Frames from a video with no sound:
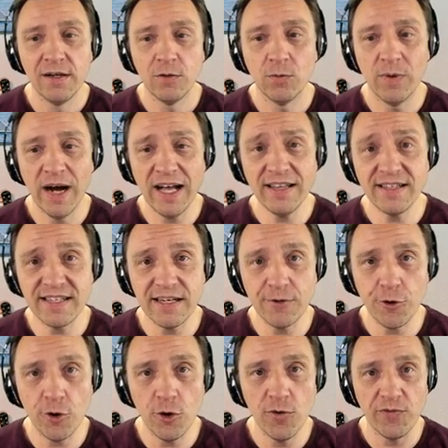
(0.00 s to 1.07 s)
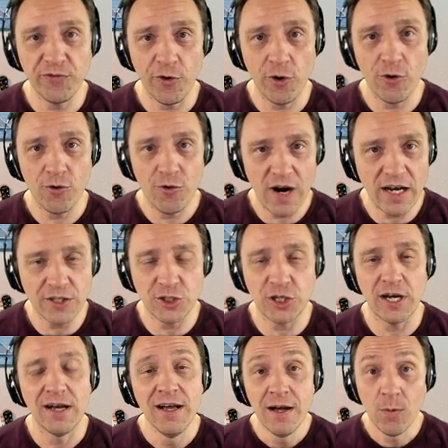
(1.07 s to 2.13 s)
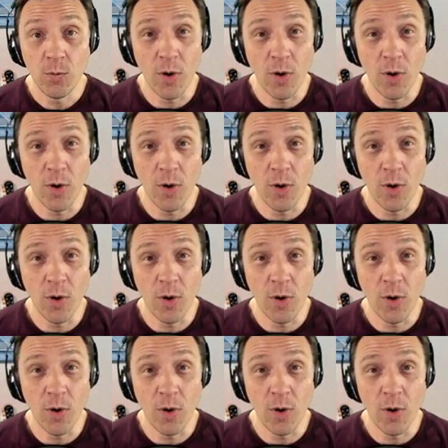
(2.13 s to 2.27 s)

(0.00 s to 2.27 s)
one zero for Russia.